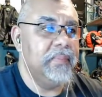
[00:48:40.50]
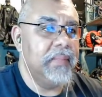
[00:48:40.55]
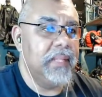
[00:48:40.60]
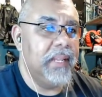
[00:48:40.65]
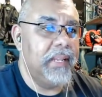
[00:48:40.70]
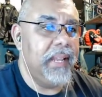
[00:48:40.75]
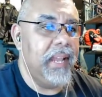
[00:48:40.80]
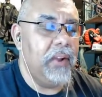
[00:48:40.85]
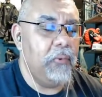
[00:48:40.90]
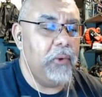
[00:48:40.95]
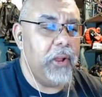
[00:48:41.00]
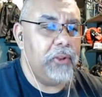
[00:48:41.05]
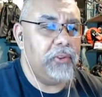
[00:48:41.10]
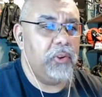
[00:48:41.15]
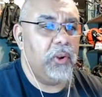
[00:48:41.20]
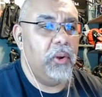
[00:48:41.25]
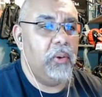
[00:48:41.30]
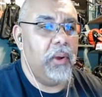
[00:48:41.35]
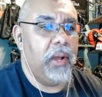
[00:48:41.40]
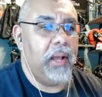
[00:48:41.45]
Yeah,
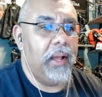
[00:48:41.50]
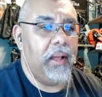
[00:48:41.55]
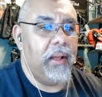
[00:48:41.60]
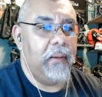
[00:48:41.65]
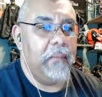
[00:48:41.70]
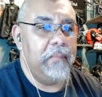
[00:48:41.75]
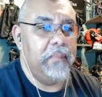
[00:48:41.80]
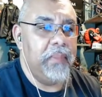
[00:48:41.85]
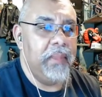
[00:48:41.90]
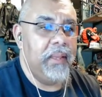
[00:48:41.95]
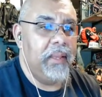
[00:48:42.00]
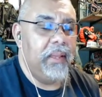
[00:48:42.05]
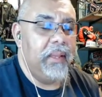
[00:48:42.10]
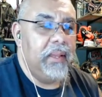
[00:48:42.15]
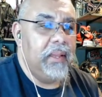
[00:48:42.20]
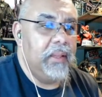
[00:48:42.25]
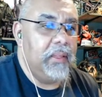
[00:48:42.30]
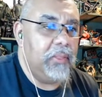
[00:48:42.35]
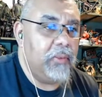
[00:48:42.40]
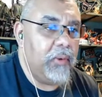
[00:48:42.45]
retro uh,
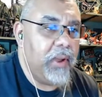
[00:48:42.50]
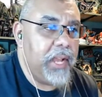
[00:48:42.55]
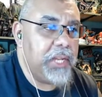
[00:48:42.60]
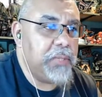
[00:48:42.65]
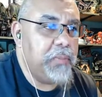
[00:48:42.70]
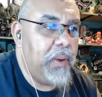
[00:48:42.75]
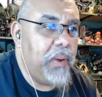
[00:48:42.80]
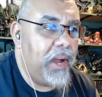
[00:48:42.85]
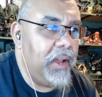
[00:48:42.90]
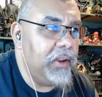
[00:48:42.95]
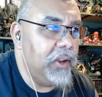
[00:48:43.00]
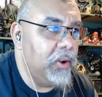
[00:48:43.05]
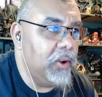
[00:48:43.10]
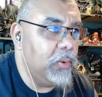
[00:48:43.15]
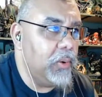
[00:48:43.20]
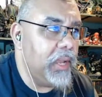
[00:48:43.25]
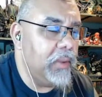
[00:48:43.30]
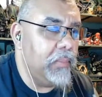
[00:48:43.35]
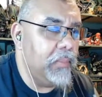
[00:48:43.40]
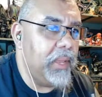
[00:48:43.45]
Thrash
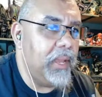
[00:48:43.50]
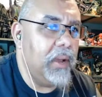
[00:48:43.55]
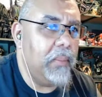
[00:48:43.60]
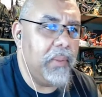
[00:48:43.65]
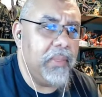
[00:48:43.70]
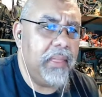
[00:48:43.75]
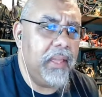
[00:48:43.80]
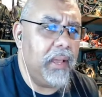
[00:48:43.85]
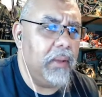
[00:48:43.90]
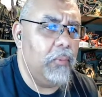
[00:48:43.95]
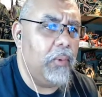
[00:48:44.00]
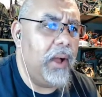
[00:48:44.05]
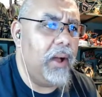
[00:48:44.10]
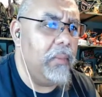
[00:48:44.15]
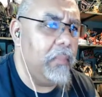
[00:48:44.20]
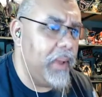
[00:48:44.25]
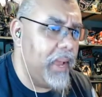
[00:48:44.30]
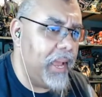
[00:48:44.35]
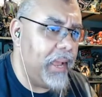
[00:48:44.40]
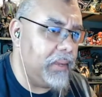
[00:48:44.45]
Pondo hit me up, I think, a while
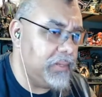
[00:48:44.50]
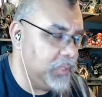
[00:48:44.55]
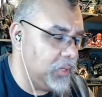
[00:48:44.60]
back.